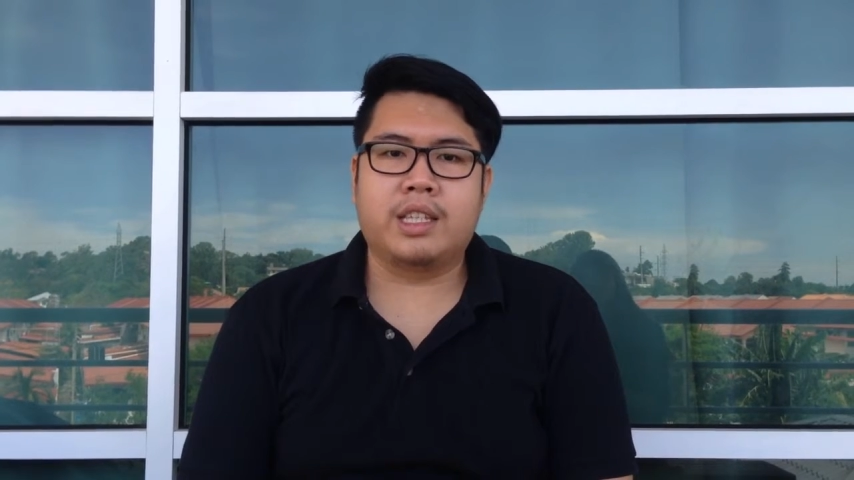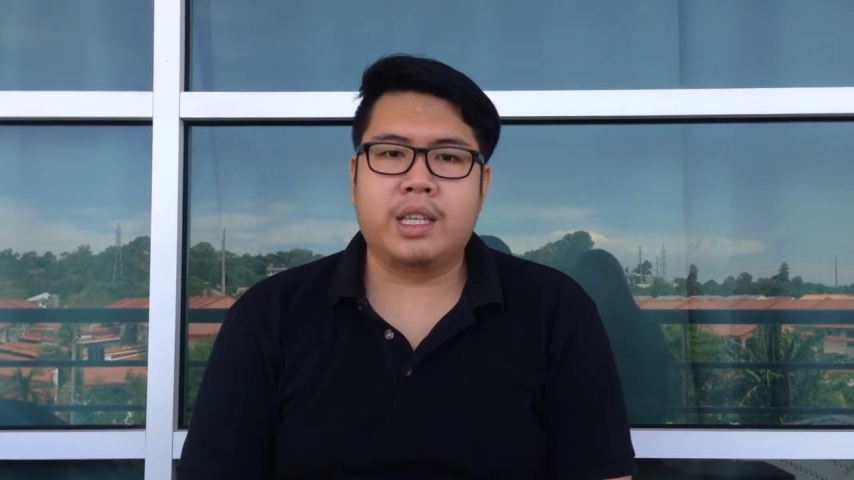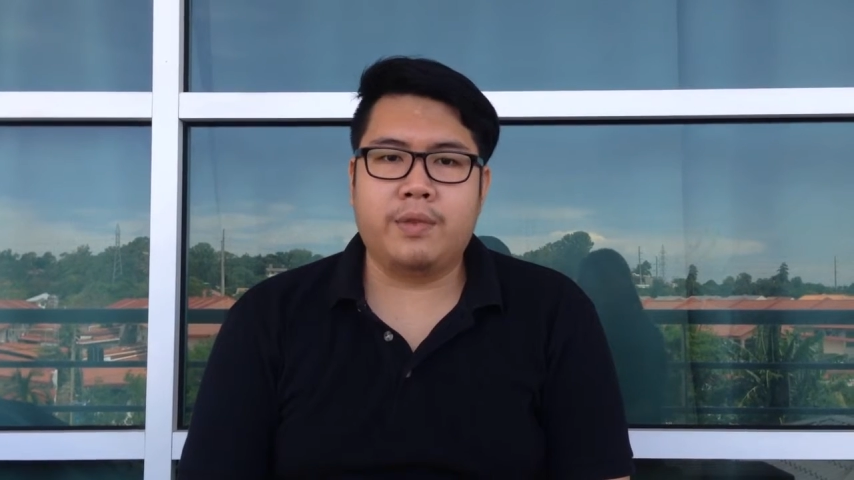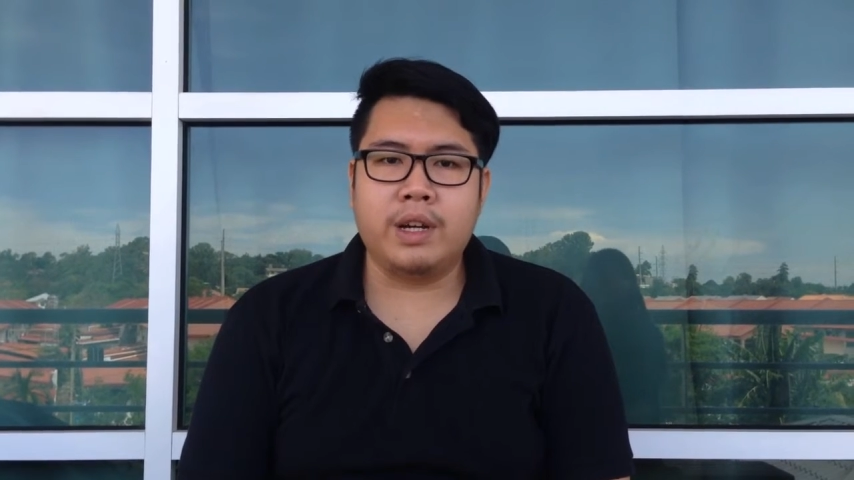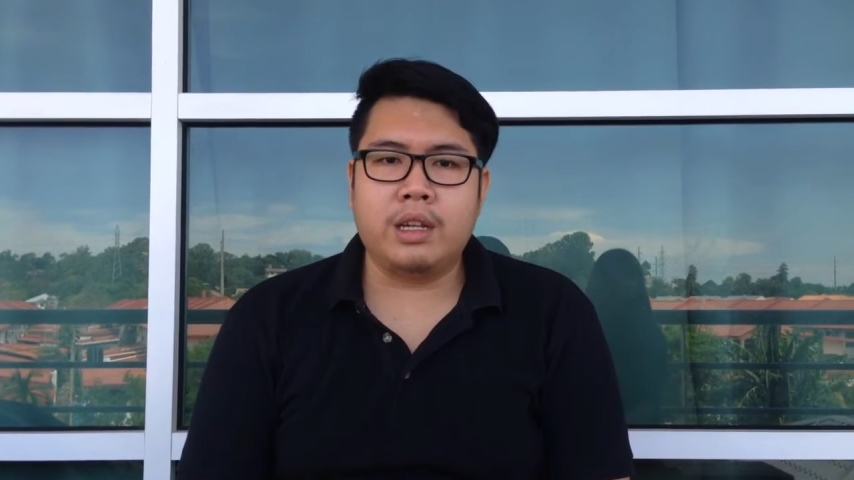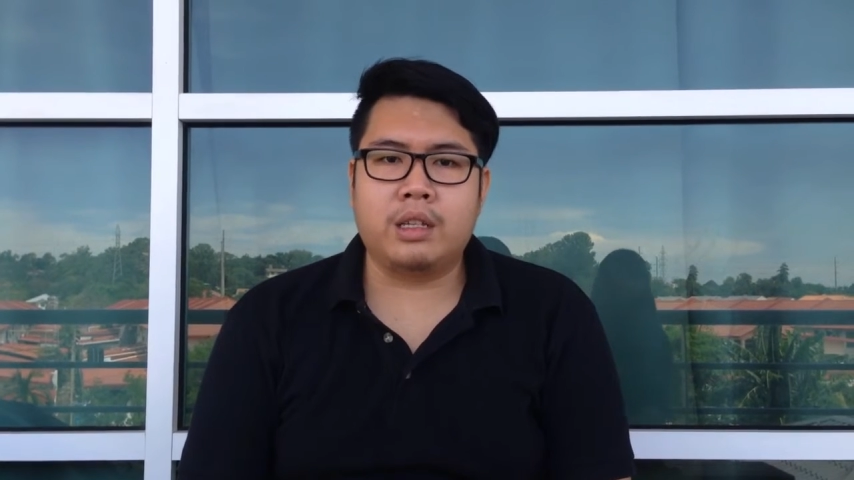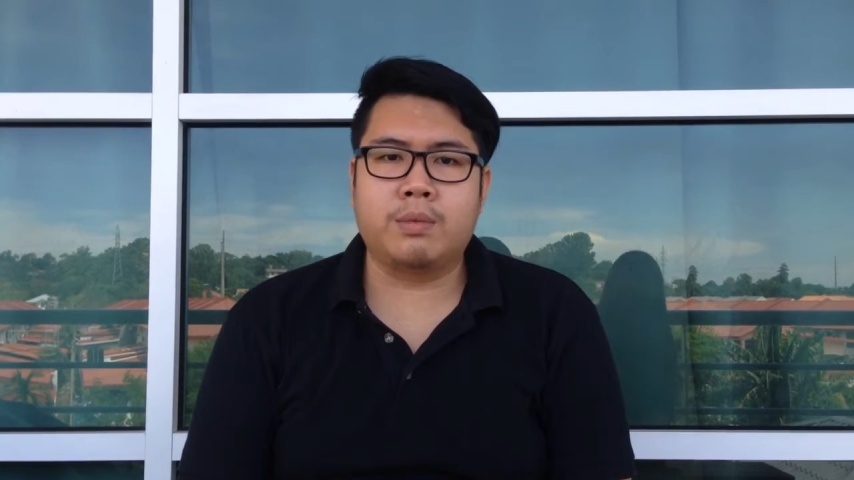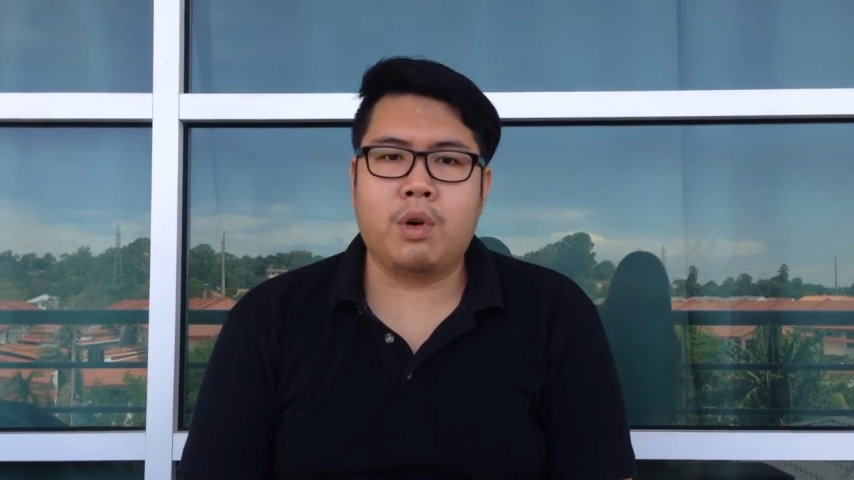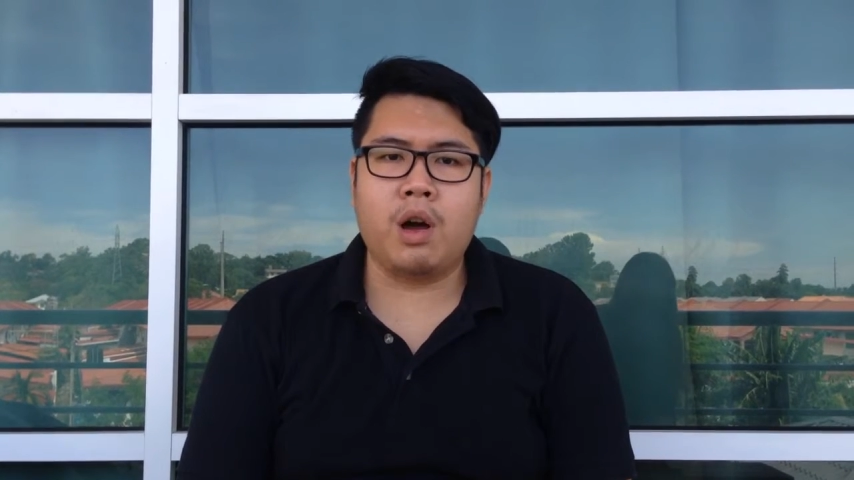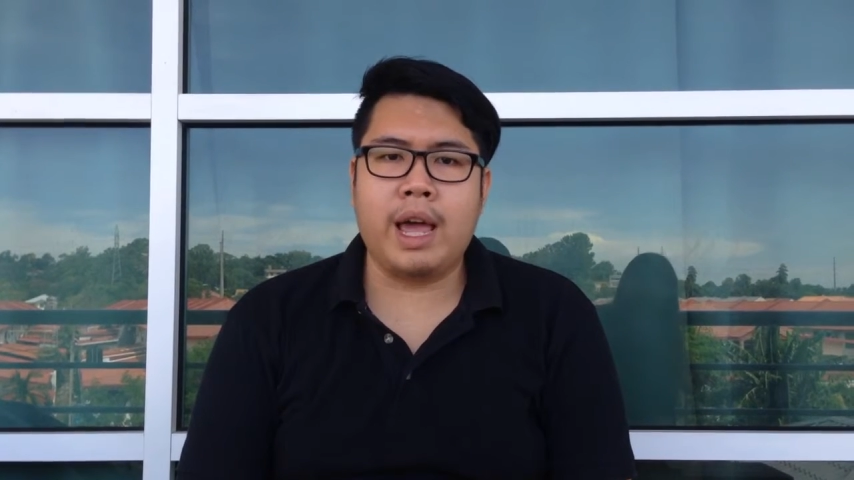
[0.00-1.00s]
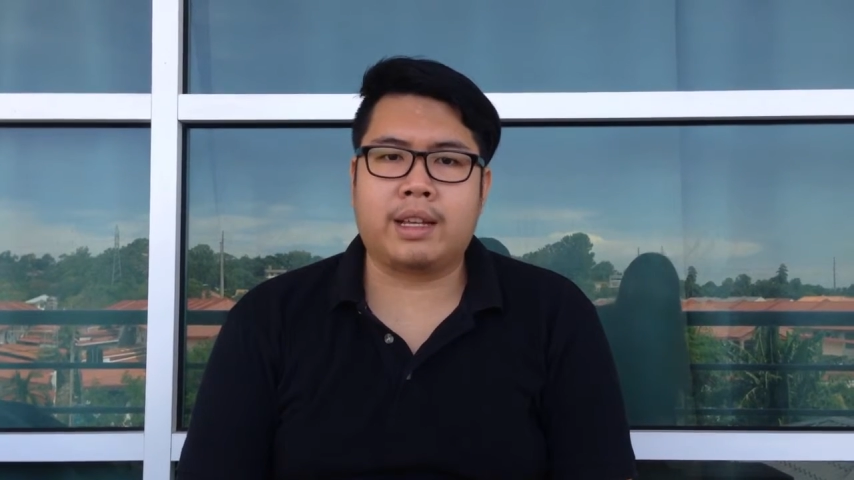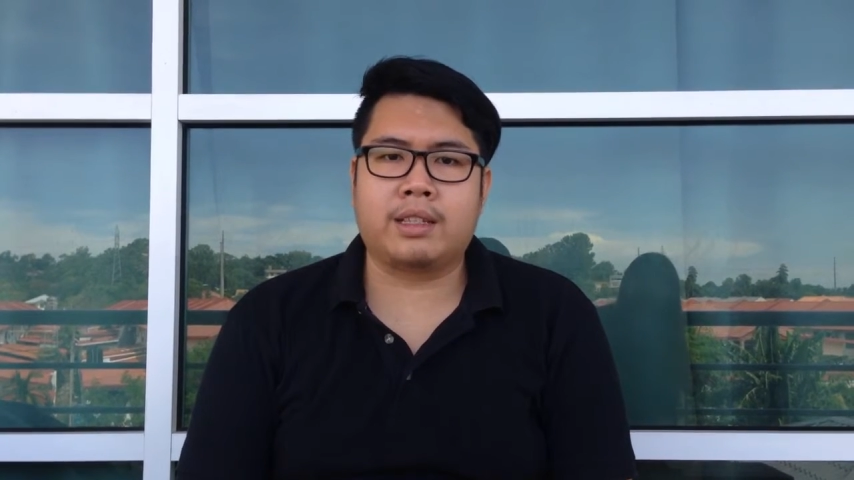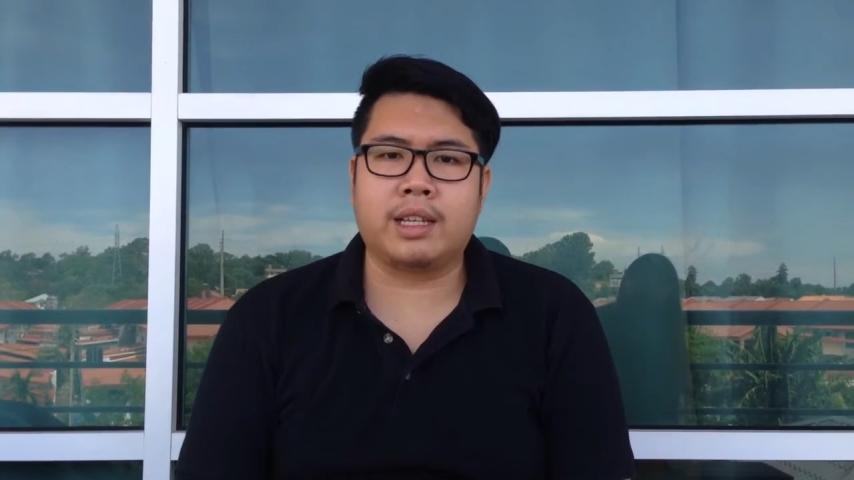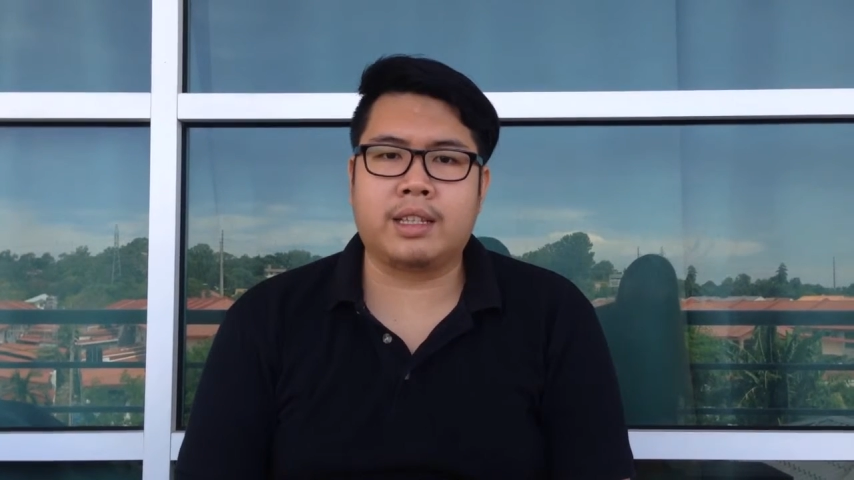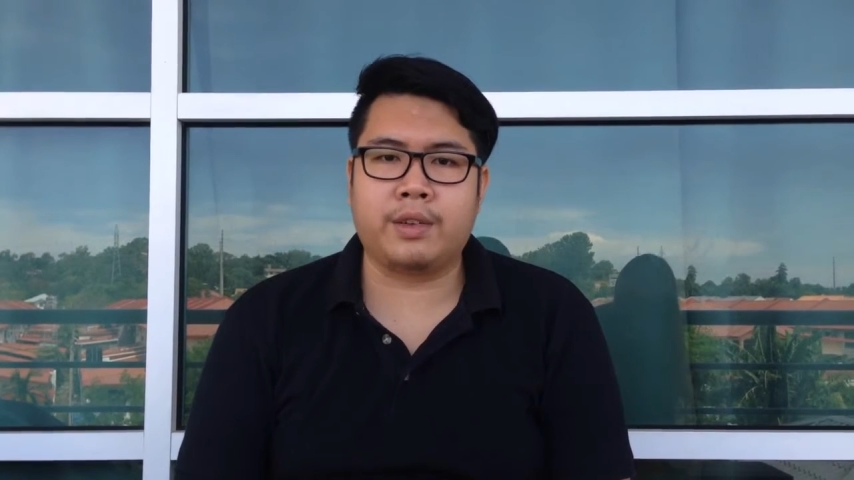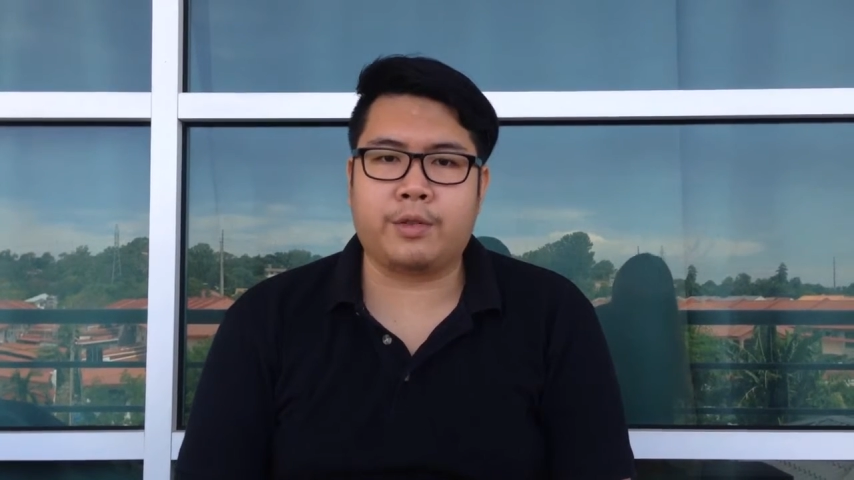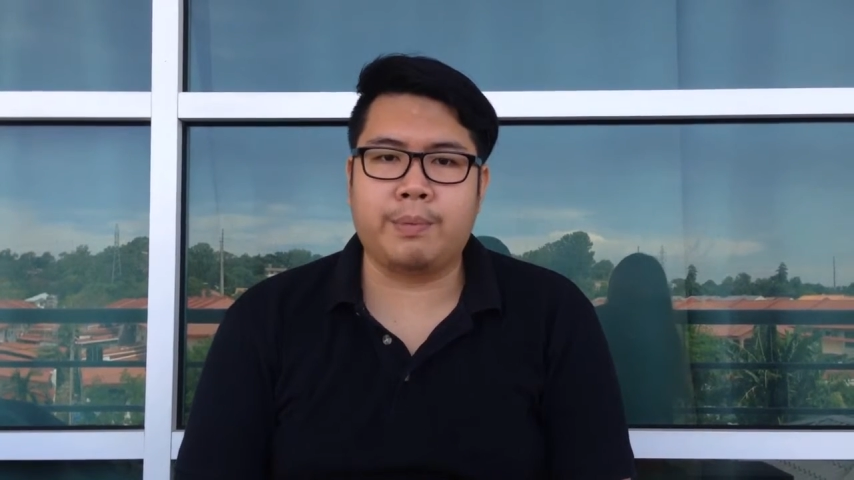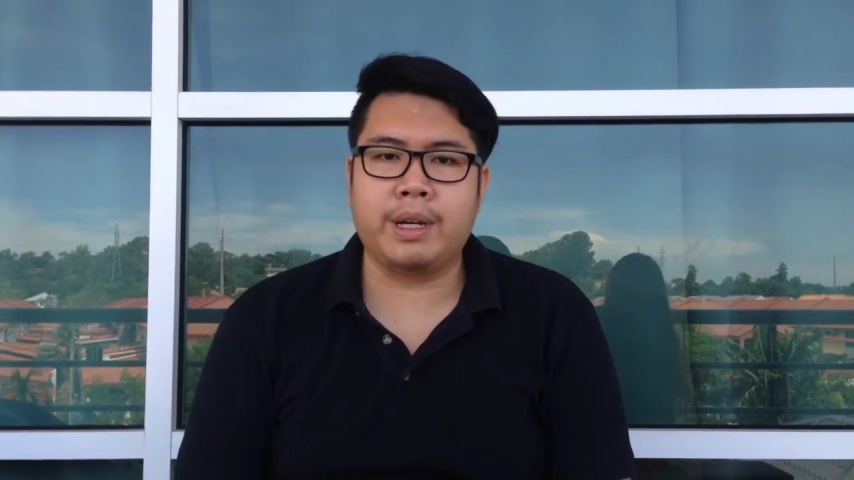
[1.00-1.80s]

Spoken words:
Silver is more excessive,